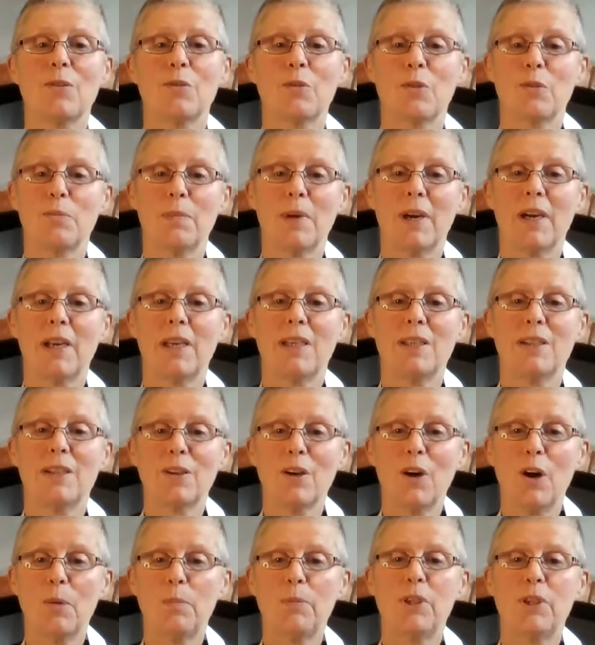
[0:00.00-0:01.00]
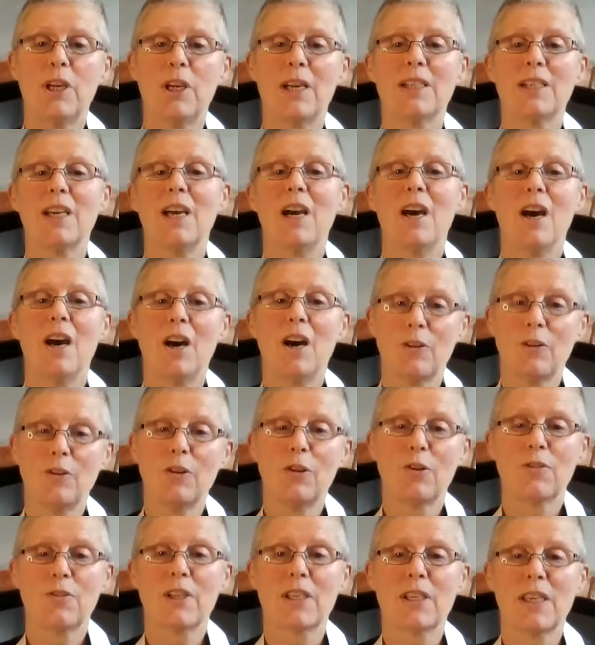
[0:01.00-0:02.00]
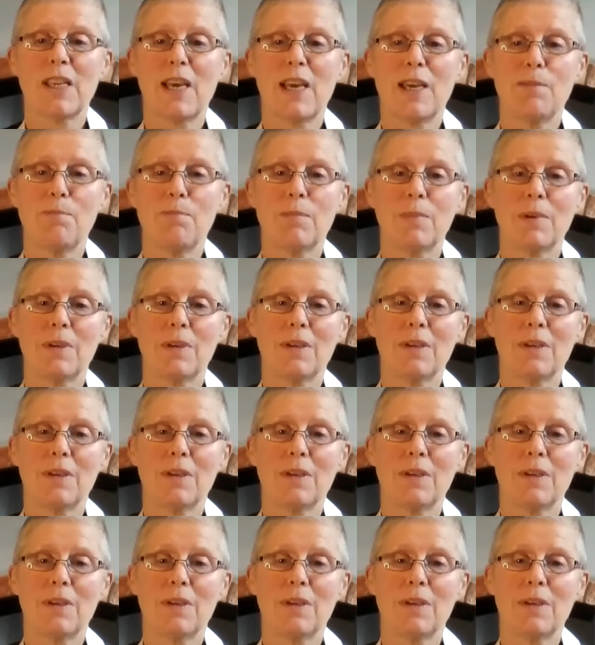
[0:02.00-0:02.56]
or the mind object are not the same.